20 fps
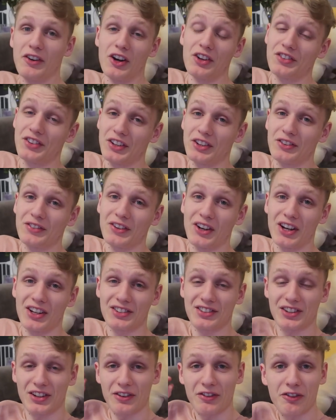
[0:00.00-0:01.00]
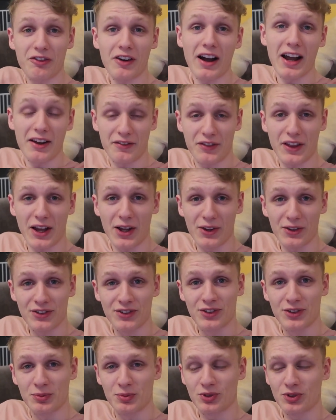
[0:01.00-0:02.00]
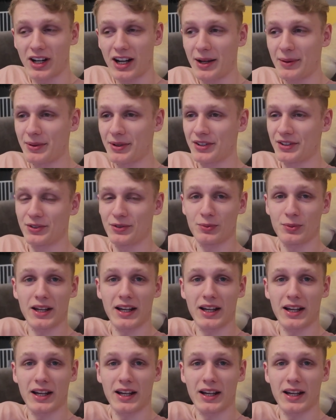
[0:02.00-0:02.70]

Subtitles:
First things first, 5,000 subscribers.